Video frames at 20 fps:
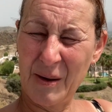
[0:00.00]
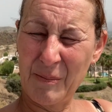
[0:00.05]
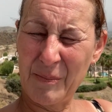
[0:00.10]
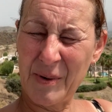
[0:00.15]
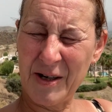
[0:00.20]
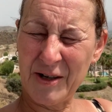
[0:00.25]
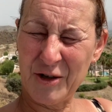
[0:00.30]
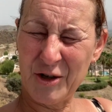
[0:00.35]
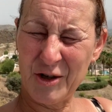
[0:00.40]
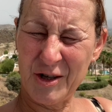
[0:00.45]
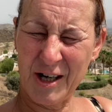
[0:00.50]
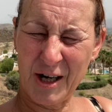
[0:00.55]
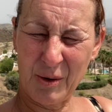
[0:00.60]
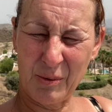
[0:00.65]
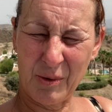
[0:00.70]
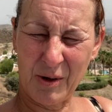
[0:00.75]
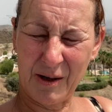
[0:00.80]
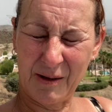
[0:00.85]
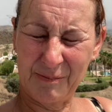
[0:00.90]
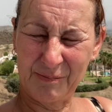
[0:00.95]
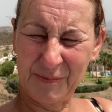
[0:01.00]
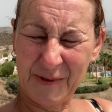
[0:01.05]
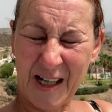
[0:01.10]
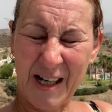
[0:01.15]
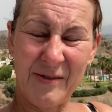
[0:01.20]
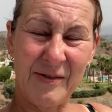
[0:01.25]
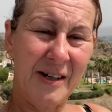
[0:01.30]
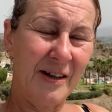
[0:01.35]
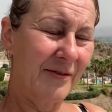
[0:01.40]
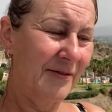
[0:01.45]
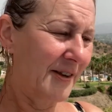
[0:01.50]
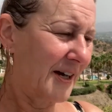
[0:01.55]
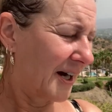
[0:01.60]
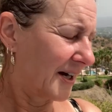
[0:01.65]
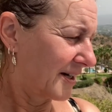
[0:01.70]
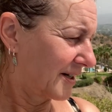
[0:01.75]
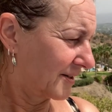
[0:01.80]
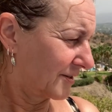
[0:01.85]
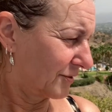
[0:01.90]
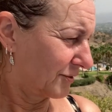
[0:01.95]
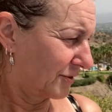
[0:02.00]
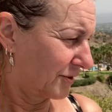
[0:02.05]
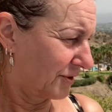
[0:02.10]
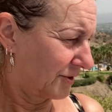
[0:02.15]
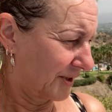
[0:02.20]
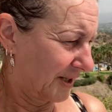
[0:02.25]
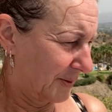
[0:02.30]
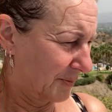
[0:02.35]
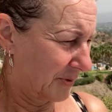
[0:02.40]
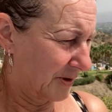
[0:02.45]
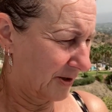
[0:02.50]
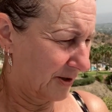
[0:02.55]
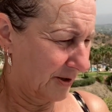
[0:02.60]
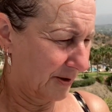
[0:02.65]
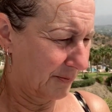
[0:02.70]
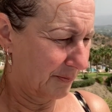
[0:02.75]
but But do you know what? Even if that is all cocky pop,